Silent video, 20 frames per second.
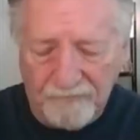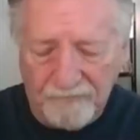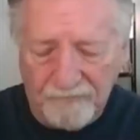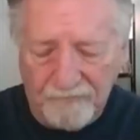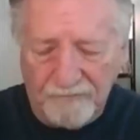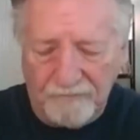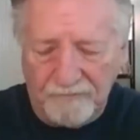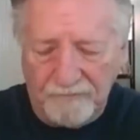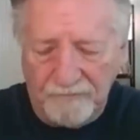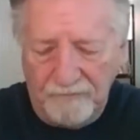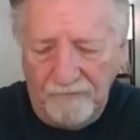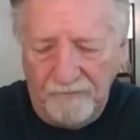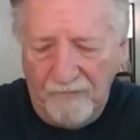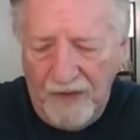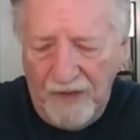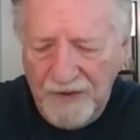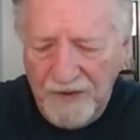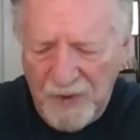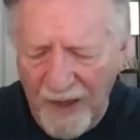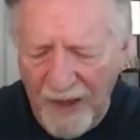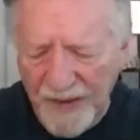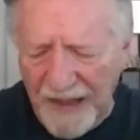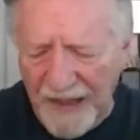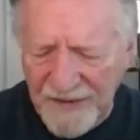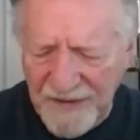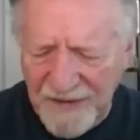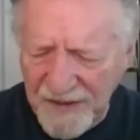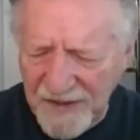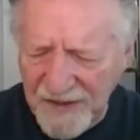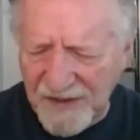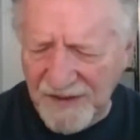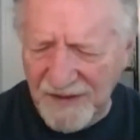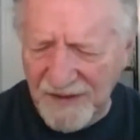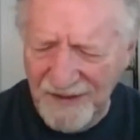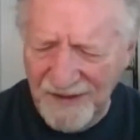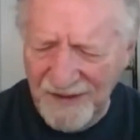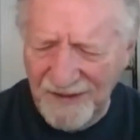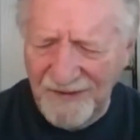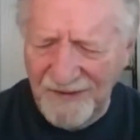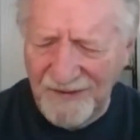so I, I just, you know,
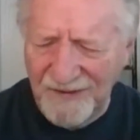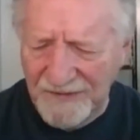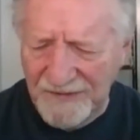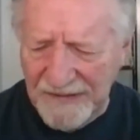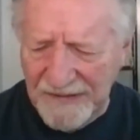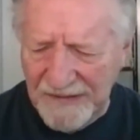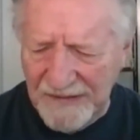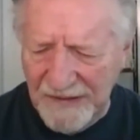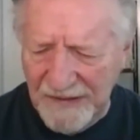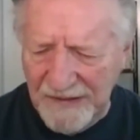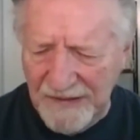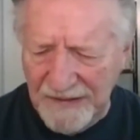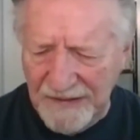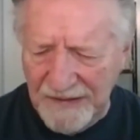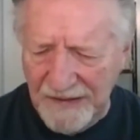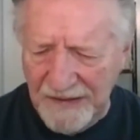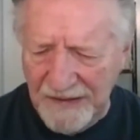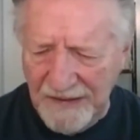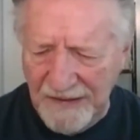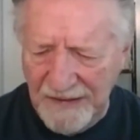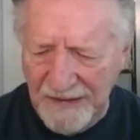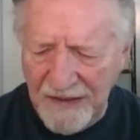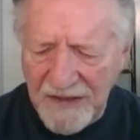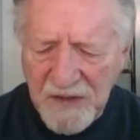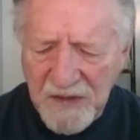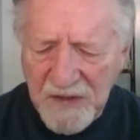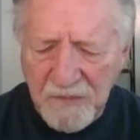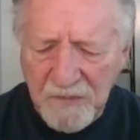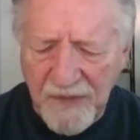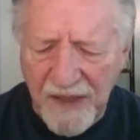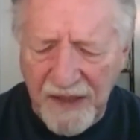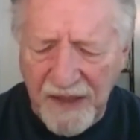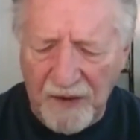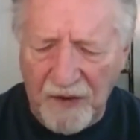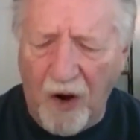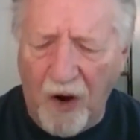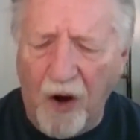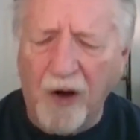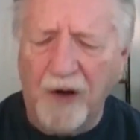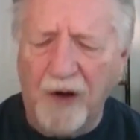it doesn't make it harder for me. It's
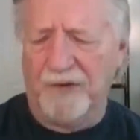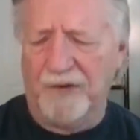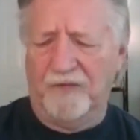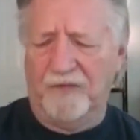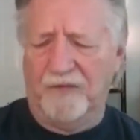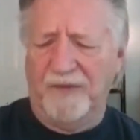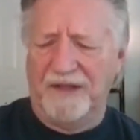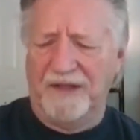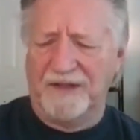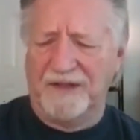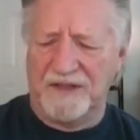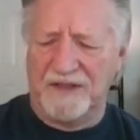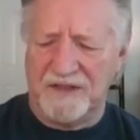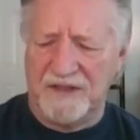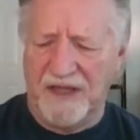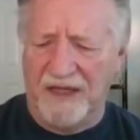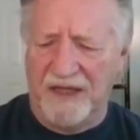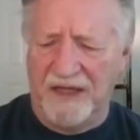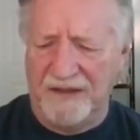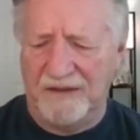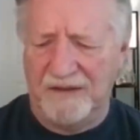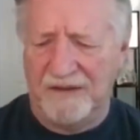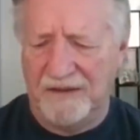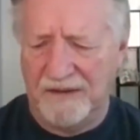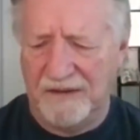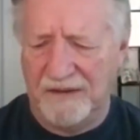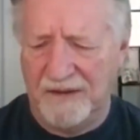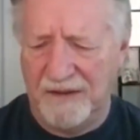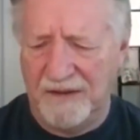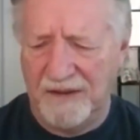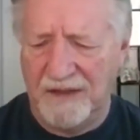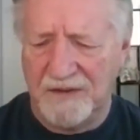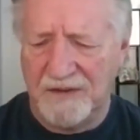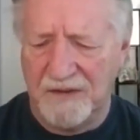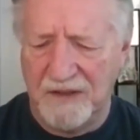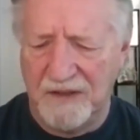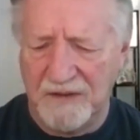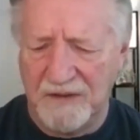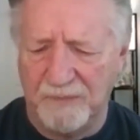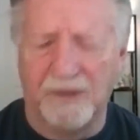just not as, as pleasant
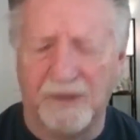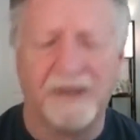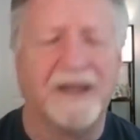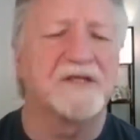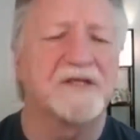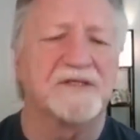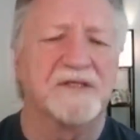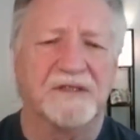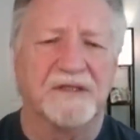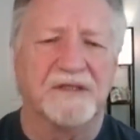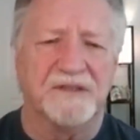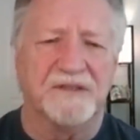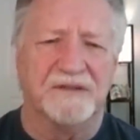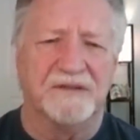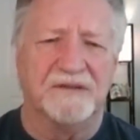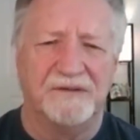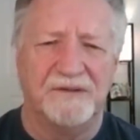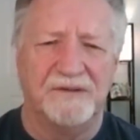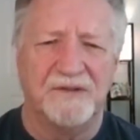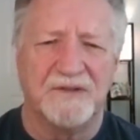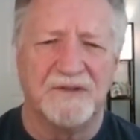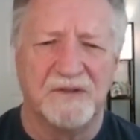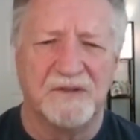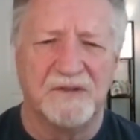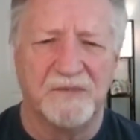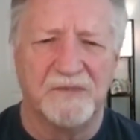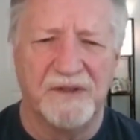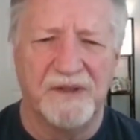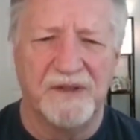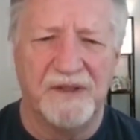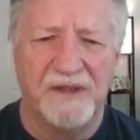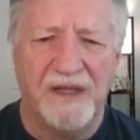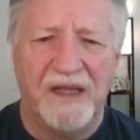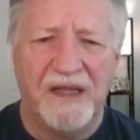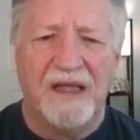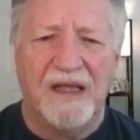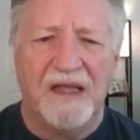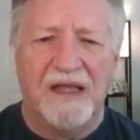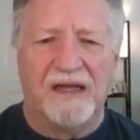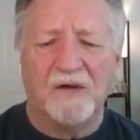as it used to be. And I don't
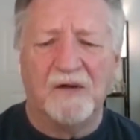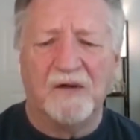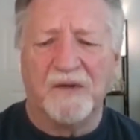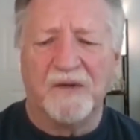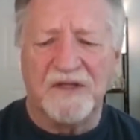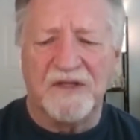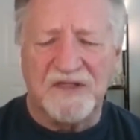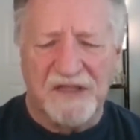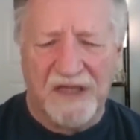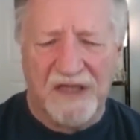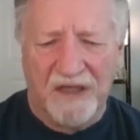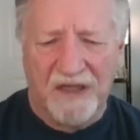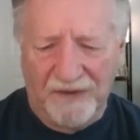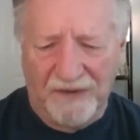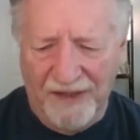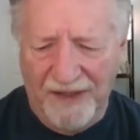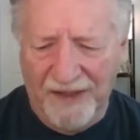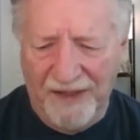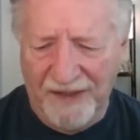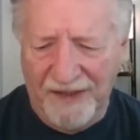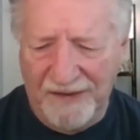want to sound like, uh,